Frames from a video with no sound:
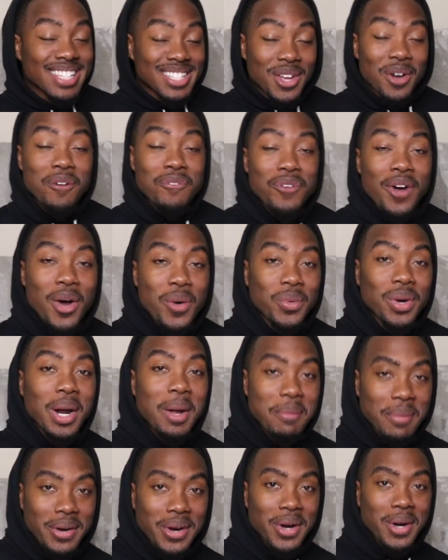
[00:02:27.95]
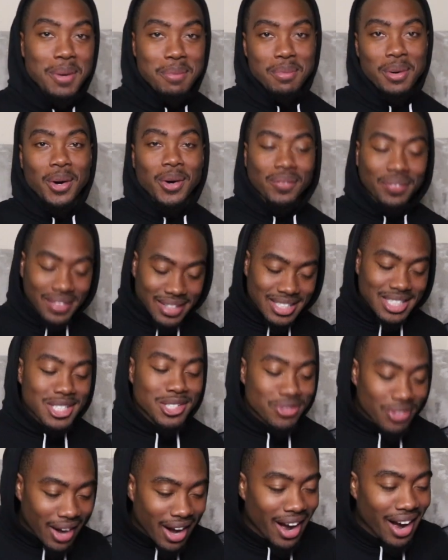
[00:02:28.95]
so far what I'm hearing, bro, this
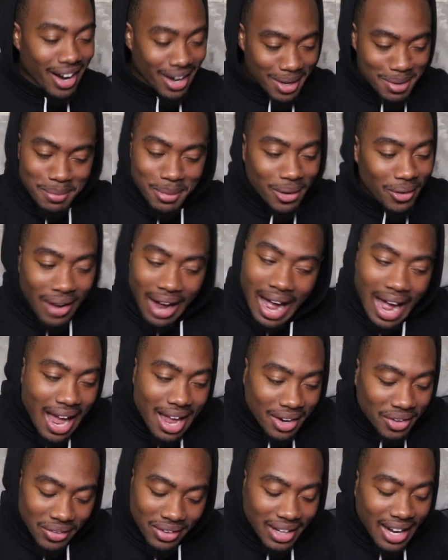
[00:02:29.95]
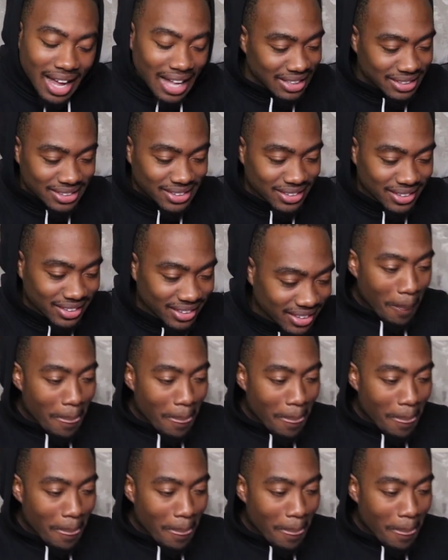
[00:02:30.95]
is fire, bro. I ain't gonna lie to you.